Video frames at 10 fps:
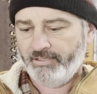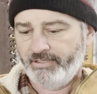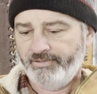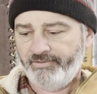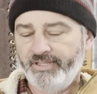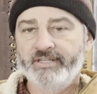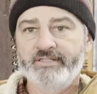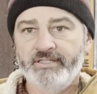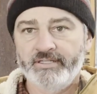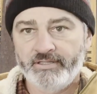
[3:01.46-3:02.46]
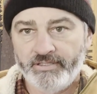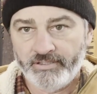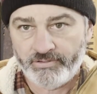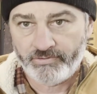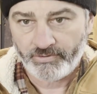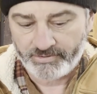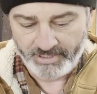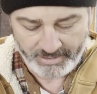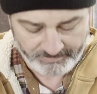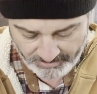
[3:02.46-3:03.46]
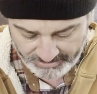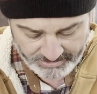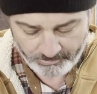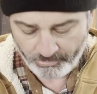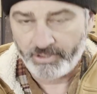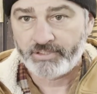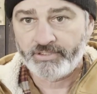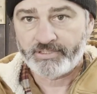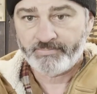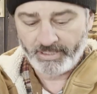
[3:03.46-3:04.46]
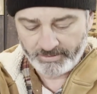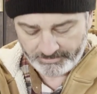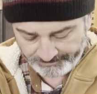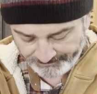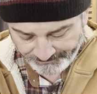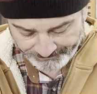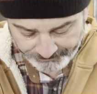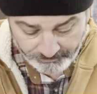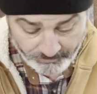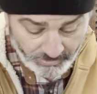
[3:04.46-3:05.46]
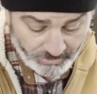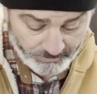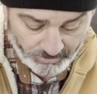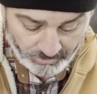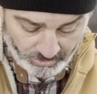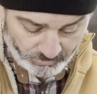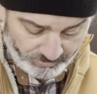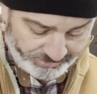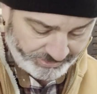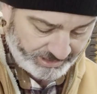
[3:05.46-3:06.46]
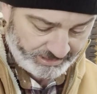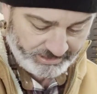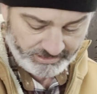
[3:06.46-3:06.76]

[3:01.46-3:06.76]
things that the drills have. It's a brushless model, but along with that